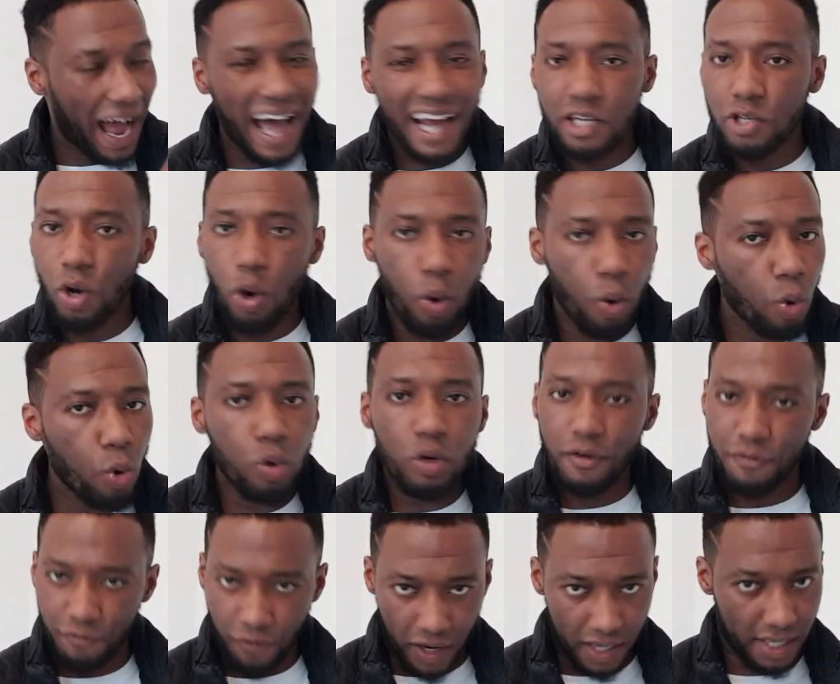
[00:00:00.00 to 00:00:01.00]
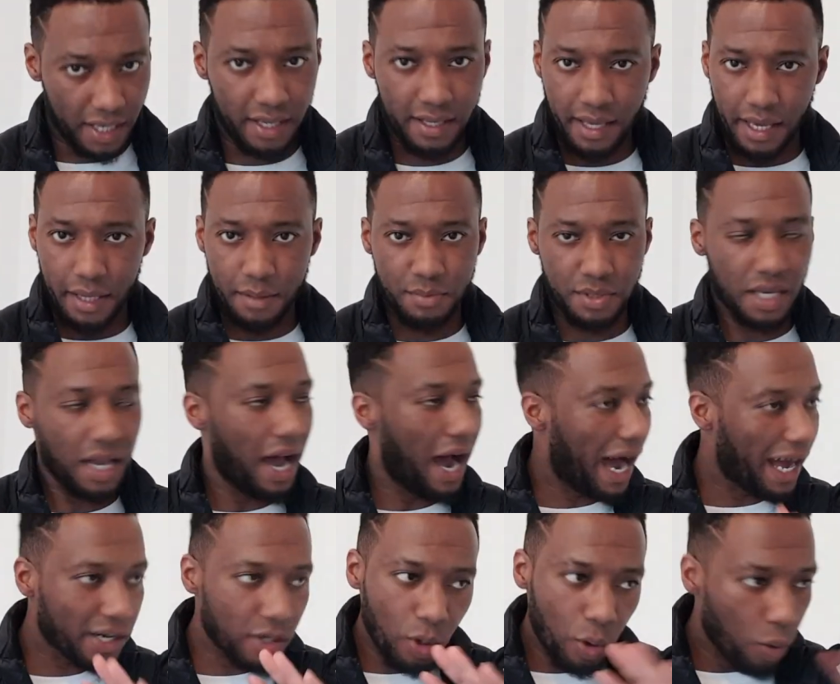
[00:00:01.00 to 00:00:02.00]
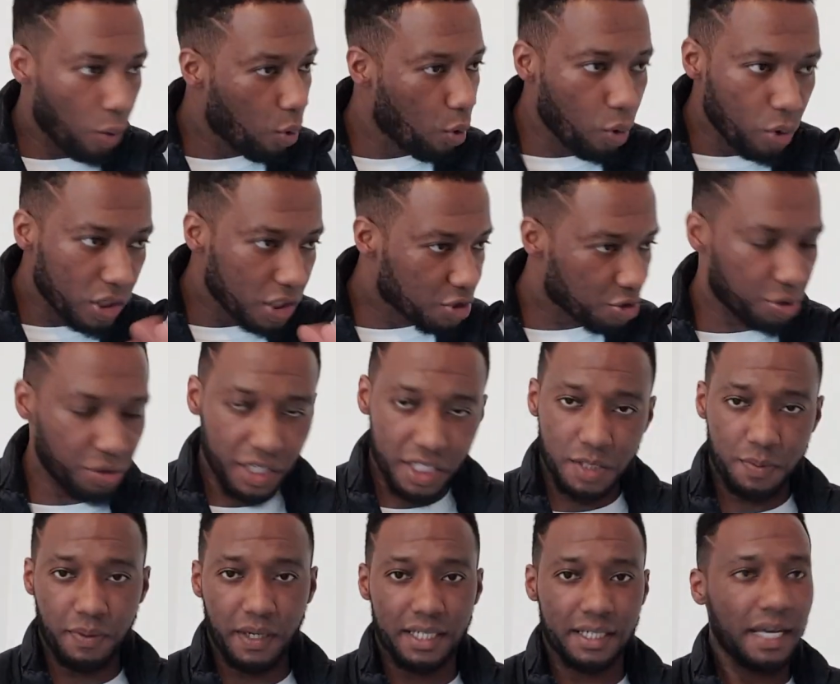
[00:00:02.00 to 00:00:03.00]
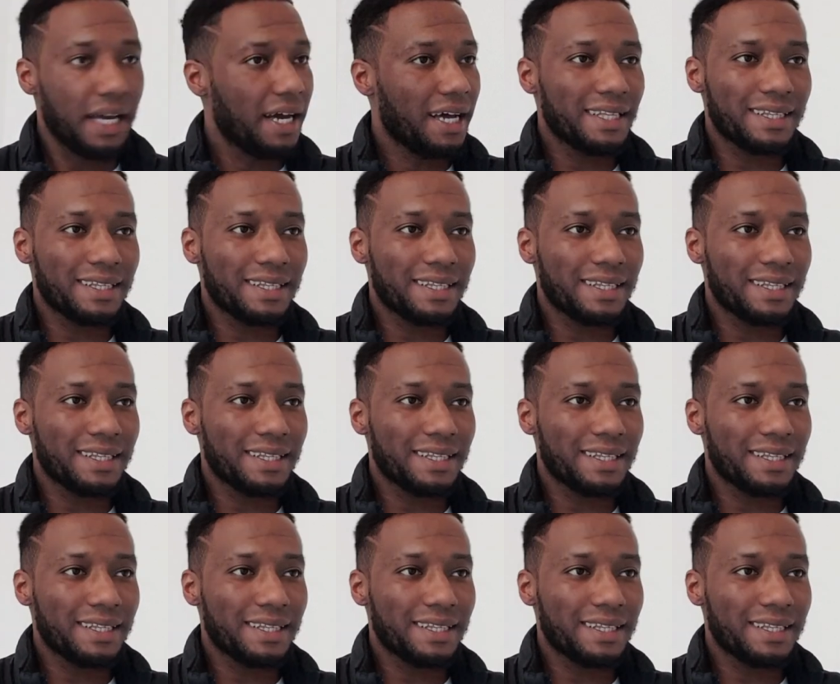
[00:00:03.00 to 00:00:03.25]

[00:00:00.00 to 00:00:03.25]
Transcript: I know all the fucking games. I know all the tricks, blood.